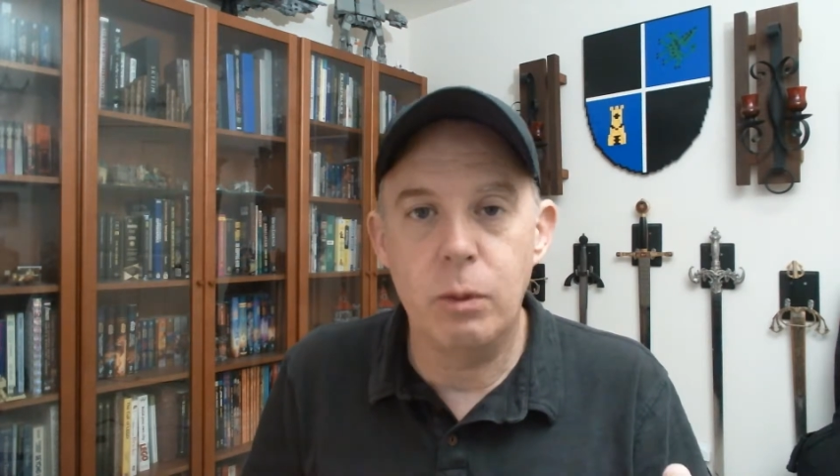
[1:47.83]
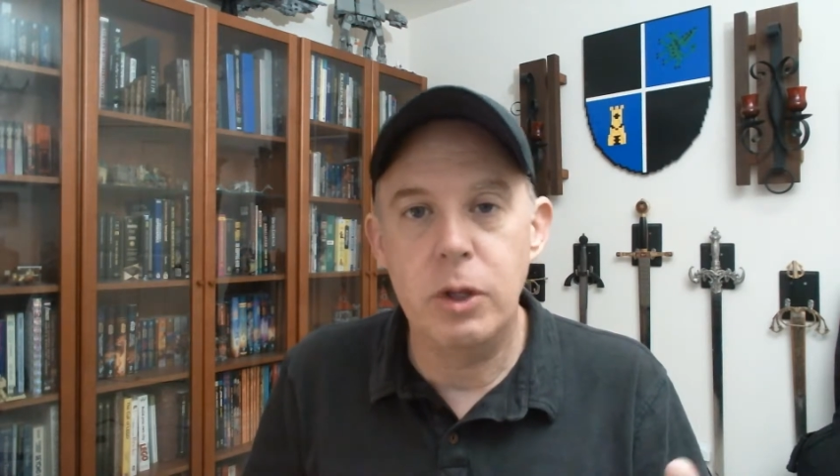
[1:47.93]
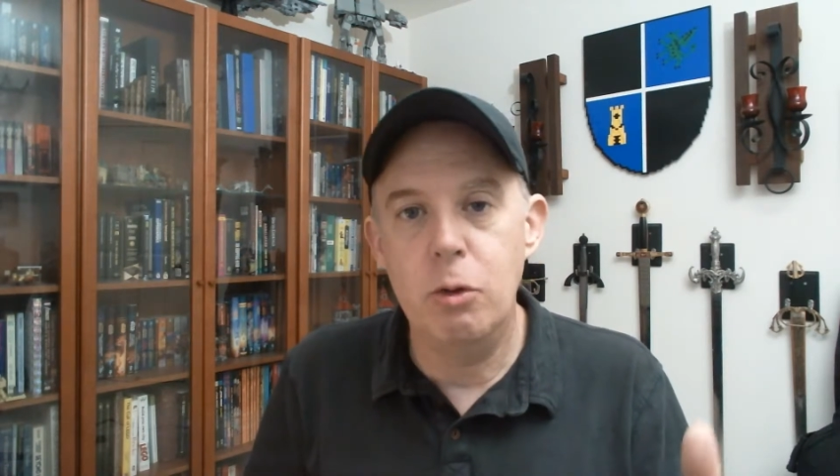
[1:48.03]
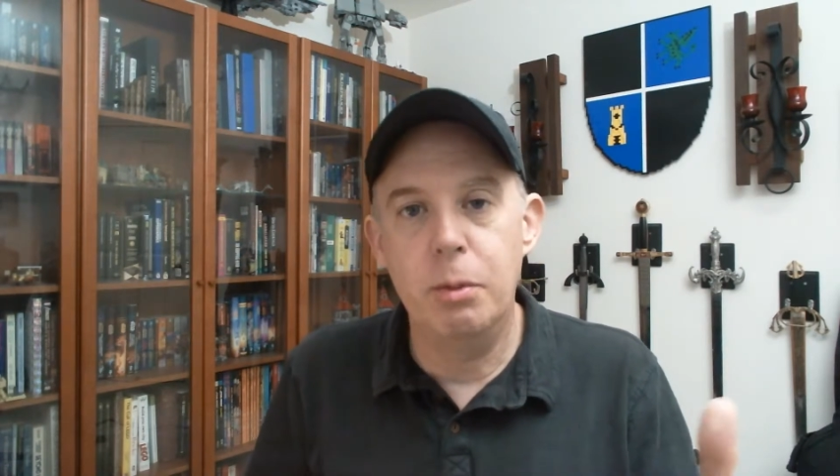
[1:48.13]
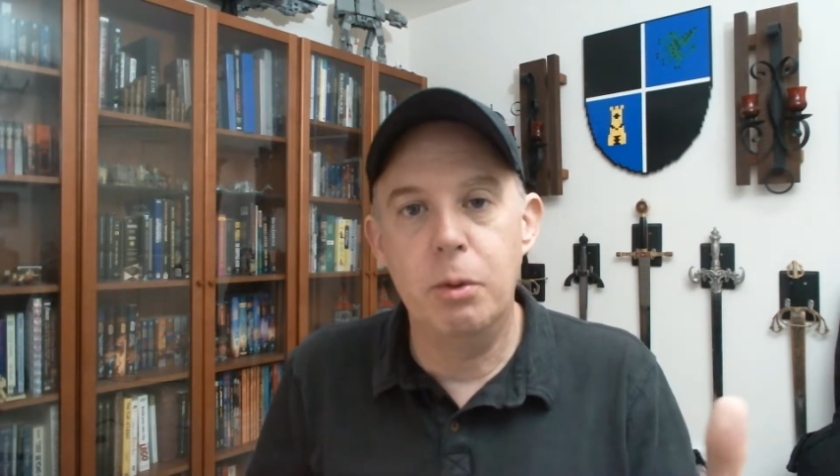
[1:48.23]

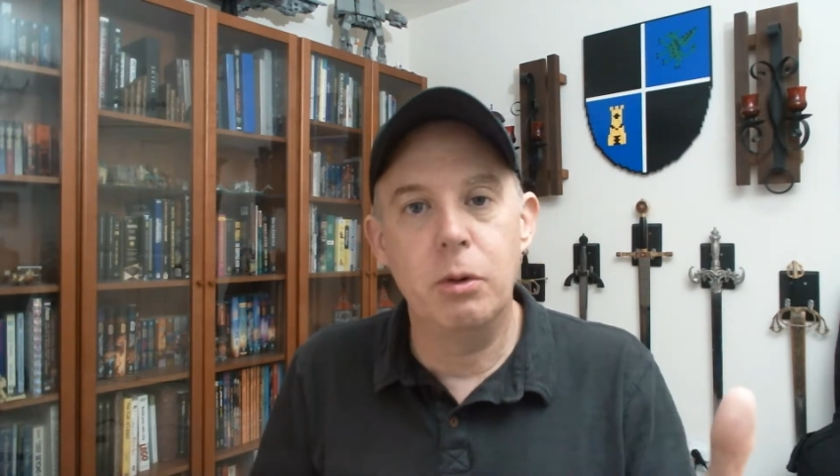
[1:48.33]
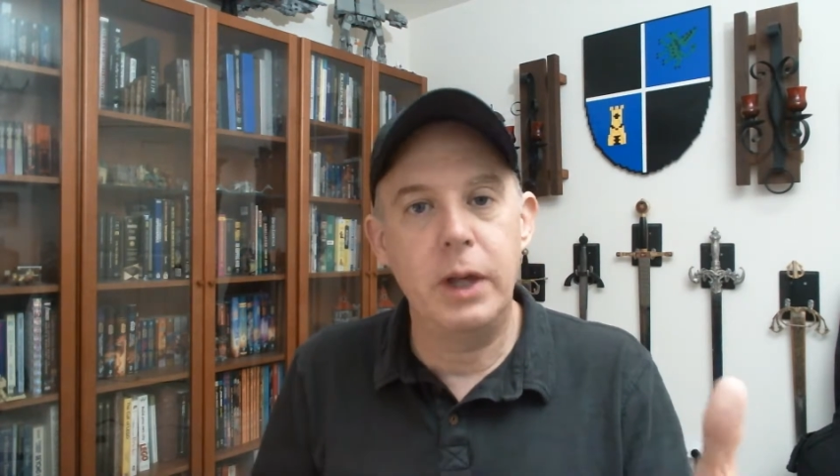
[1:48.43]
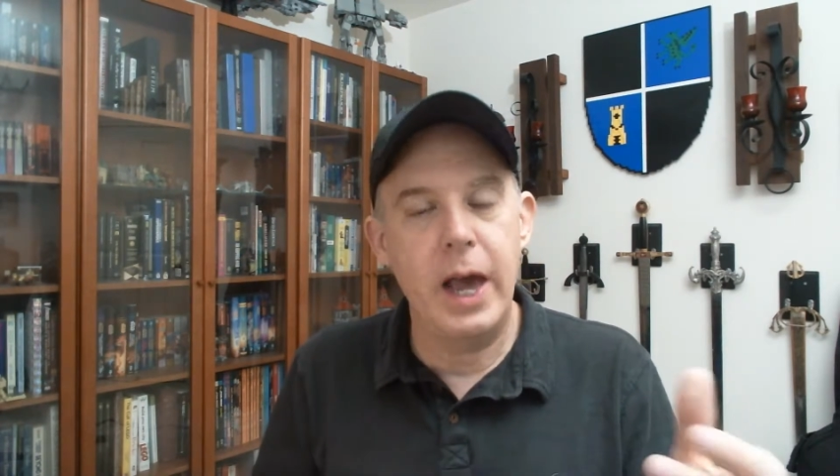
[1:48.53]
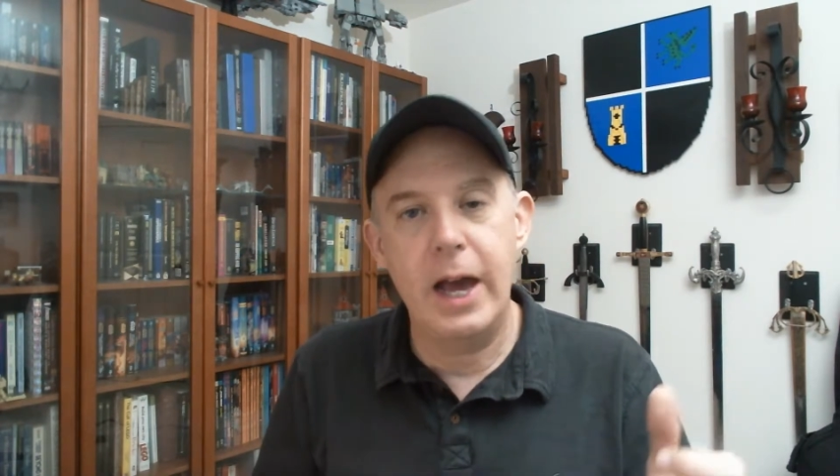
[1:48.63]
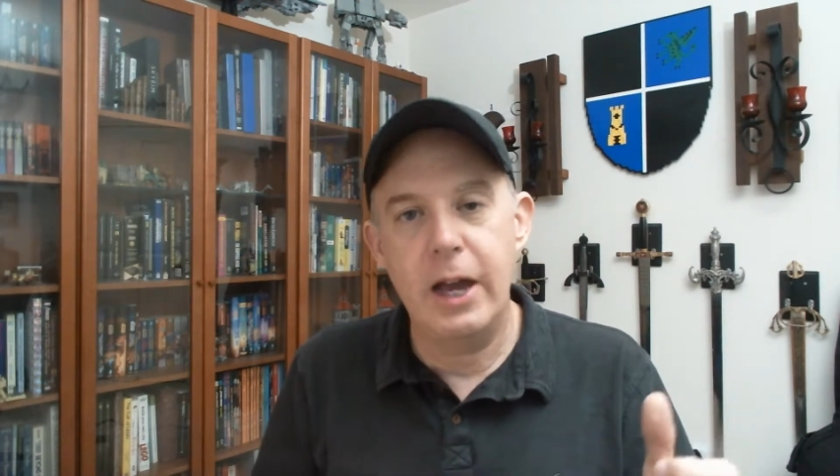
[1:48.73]
When you pull
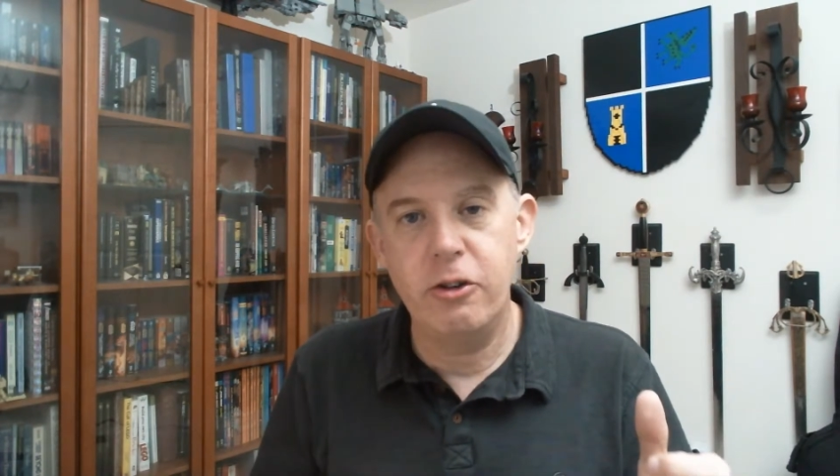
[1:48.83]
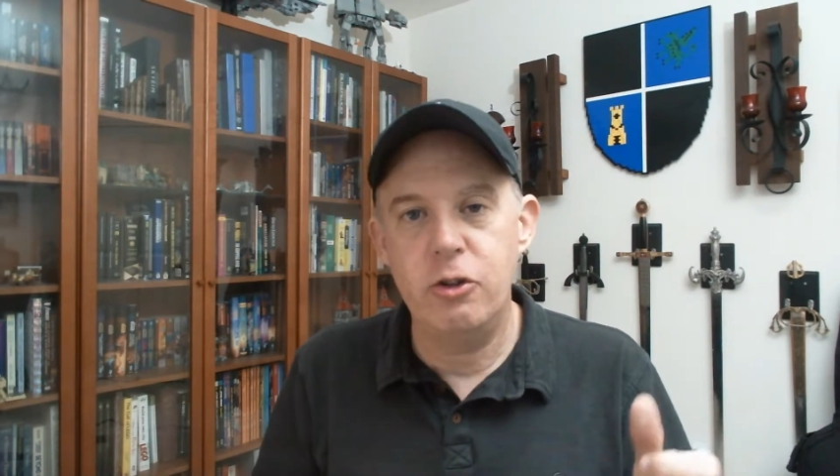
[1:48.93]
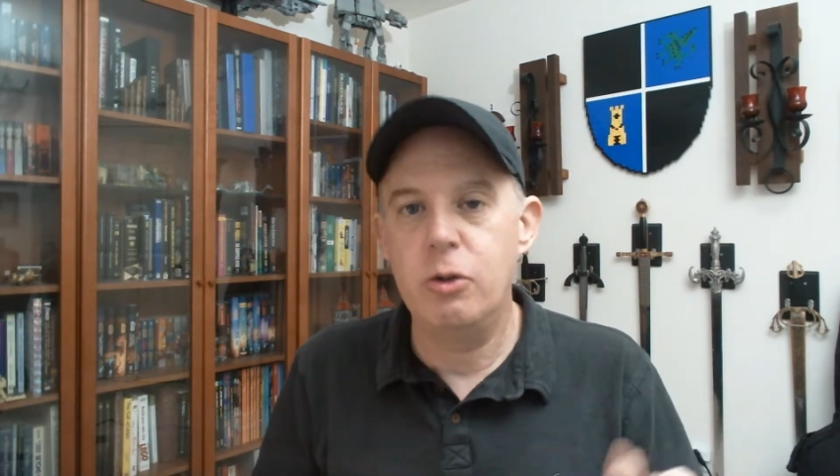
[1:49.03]
cash,